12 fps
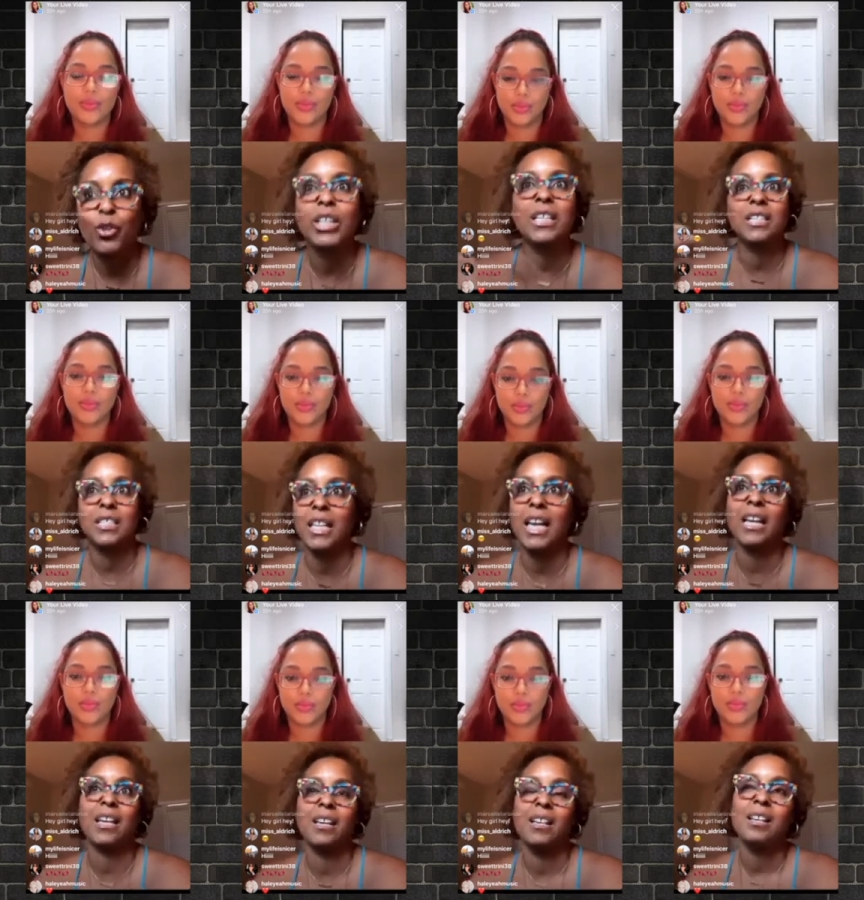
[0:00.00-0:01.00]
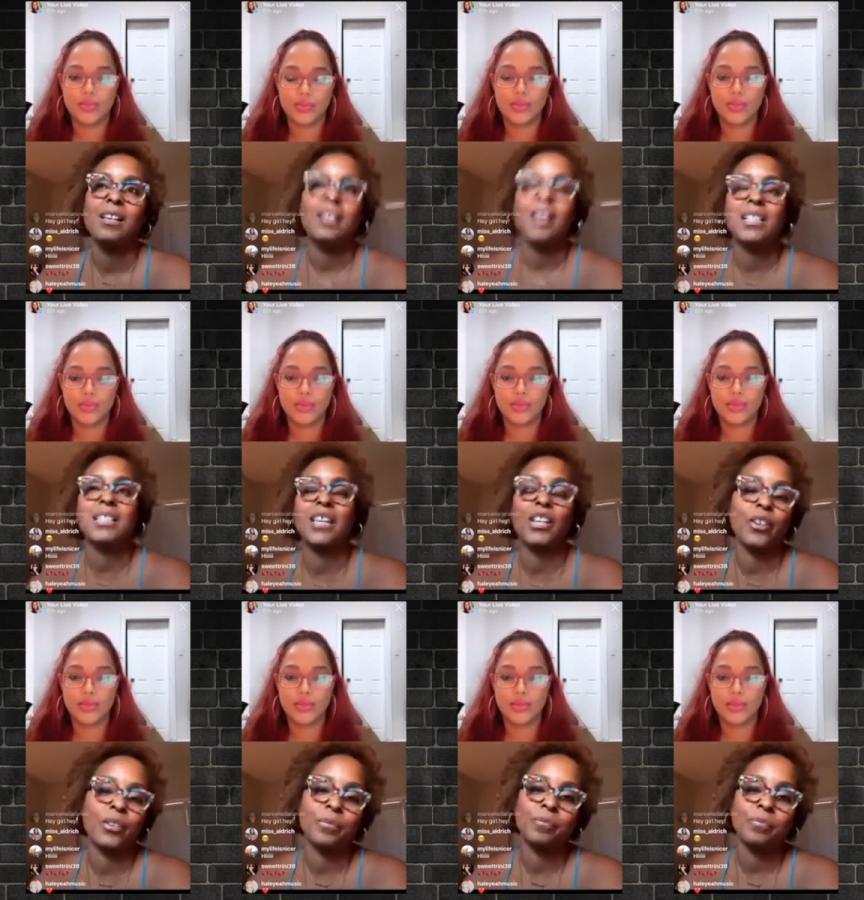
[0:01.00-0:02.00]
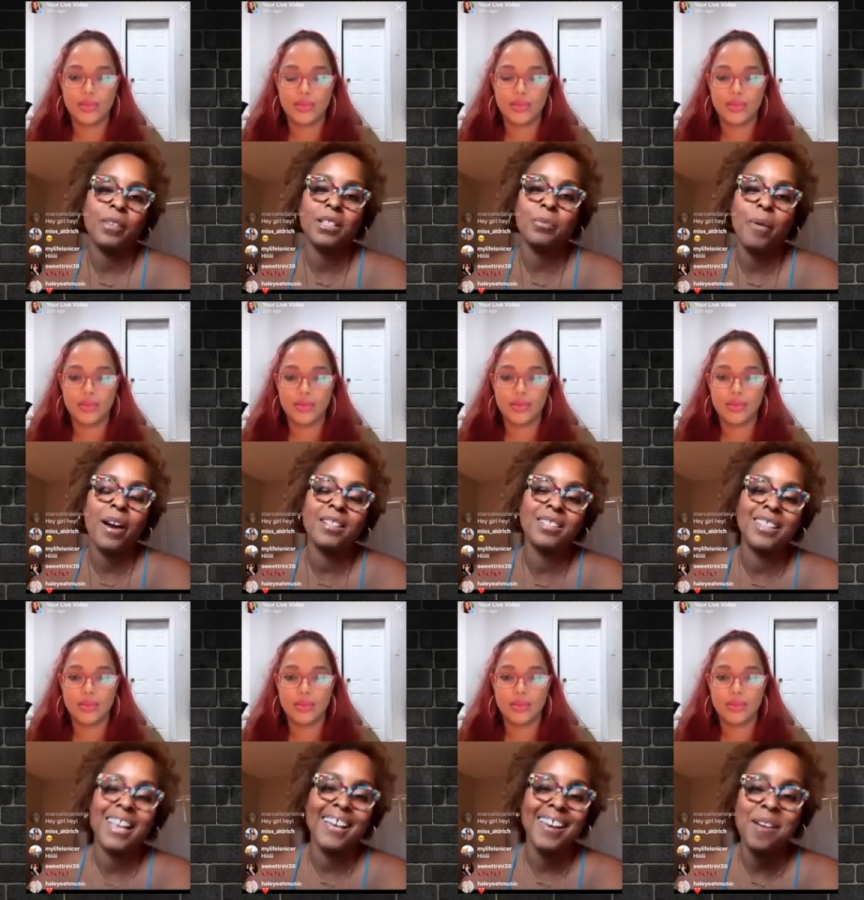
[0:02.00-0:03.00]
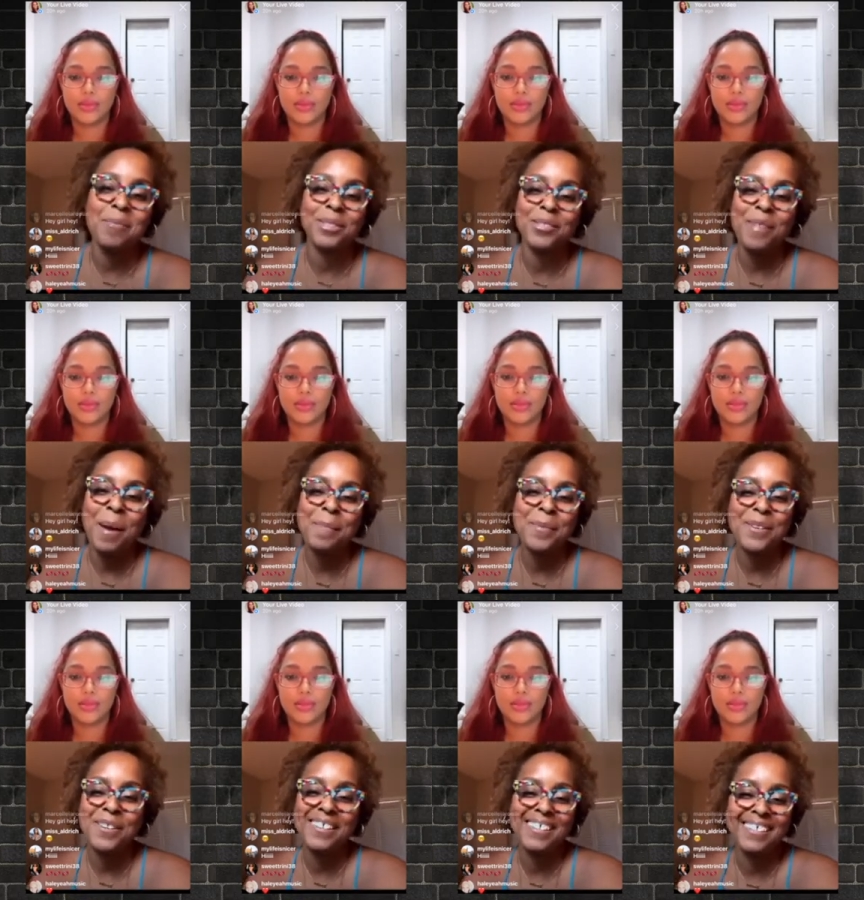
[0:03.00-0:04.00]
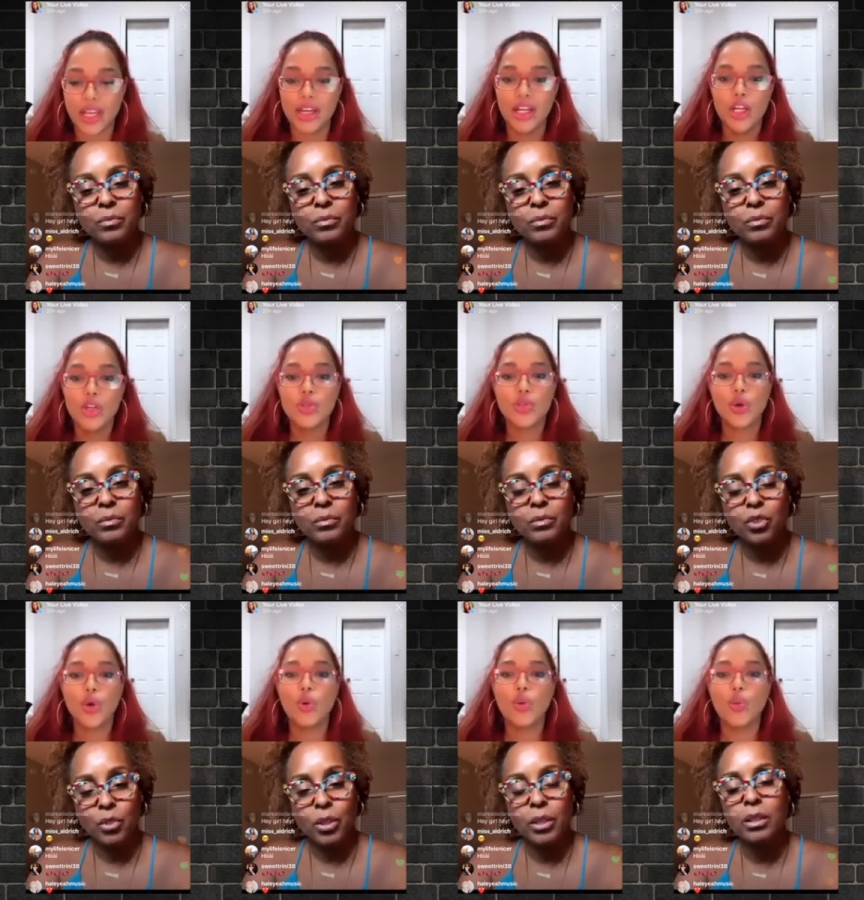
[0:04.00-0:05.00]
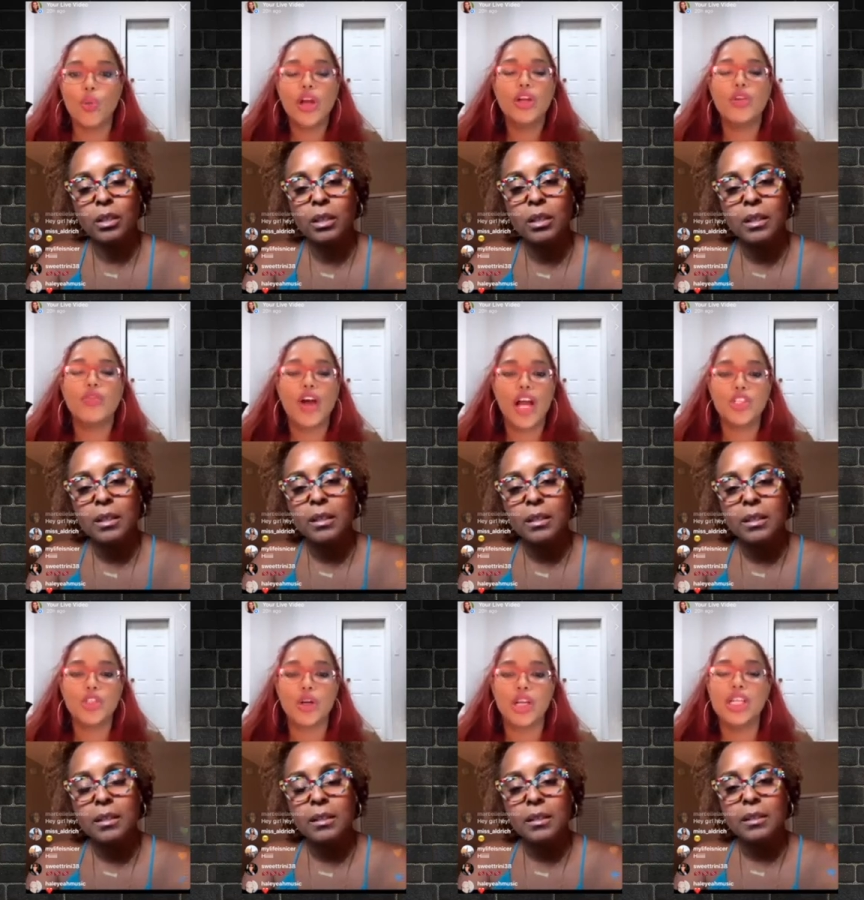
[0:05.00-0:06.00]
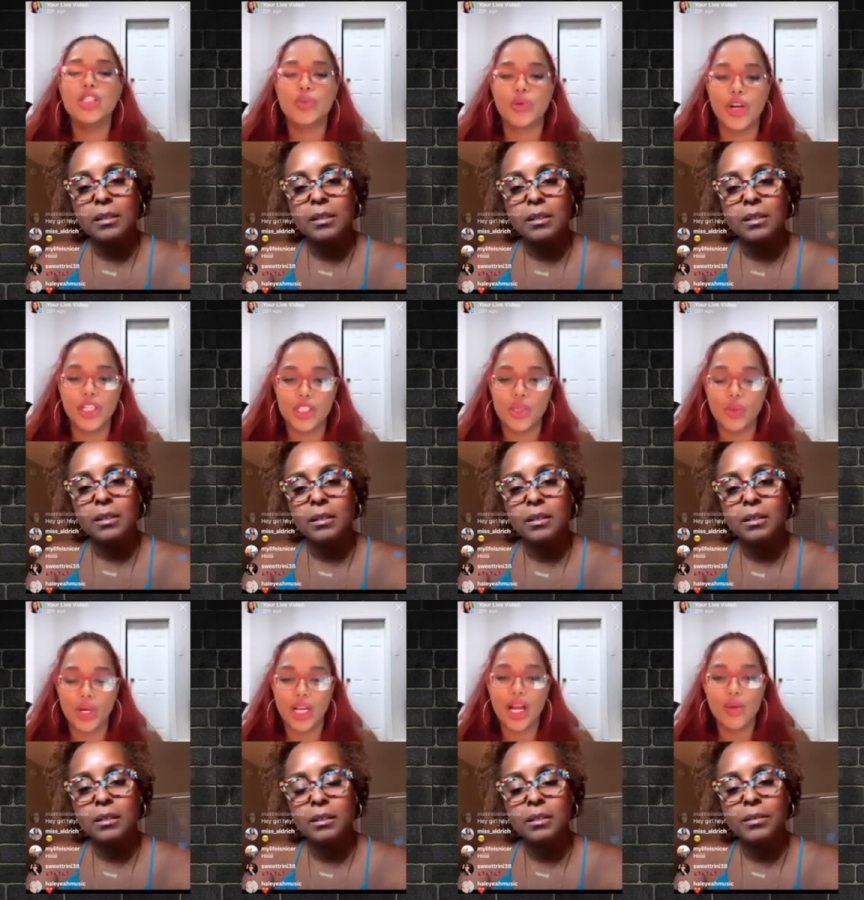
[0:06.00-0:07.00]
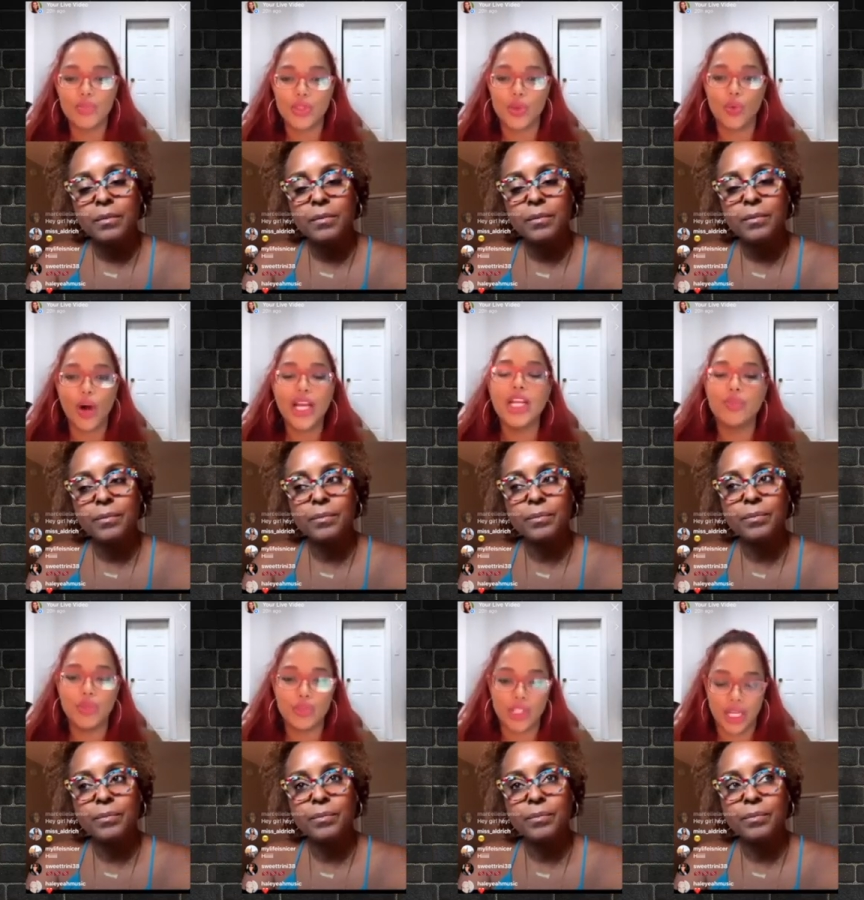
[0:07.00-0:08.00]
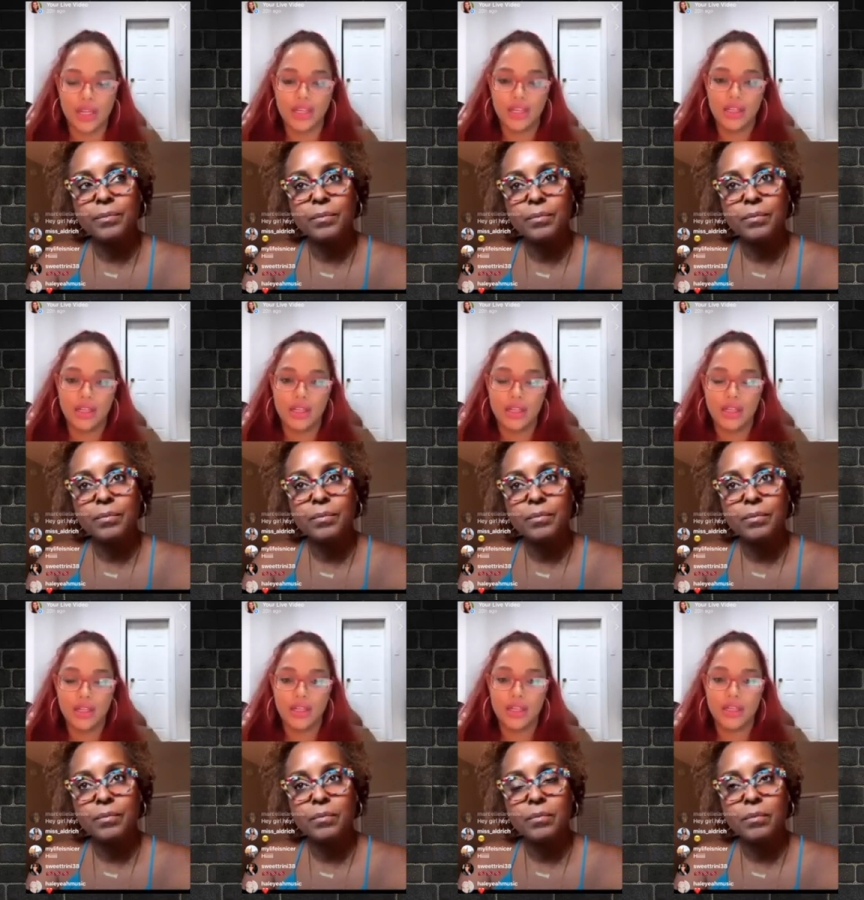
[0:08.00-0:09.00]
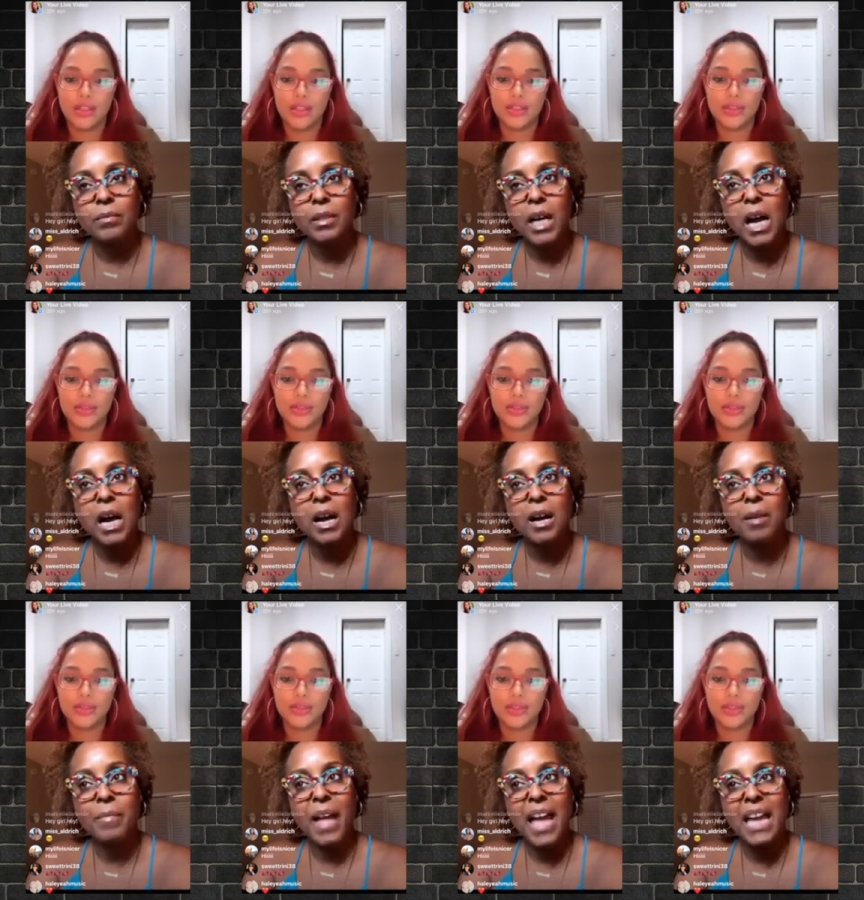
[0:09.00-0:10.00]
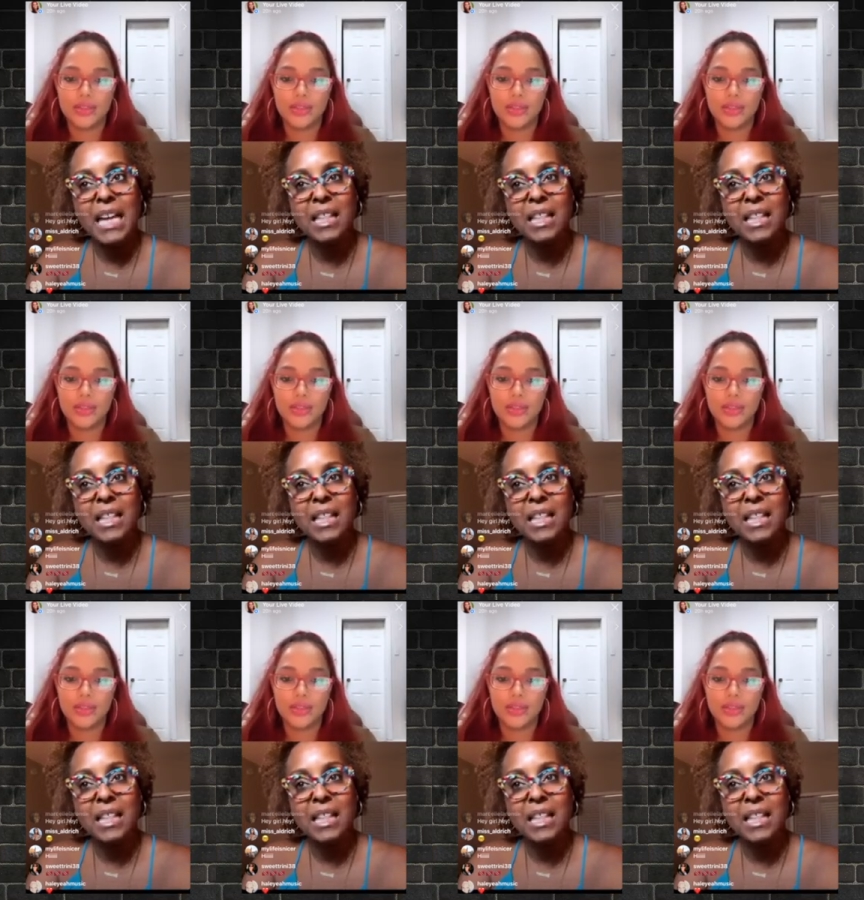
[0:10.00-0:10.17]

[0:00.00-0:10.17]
Speaker 1: into like a singer because prior to that I was a rapper. So, sure.
Speaker 2: where do you find your inspiration when it comes to writing music? Um, in the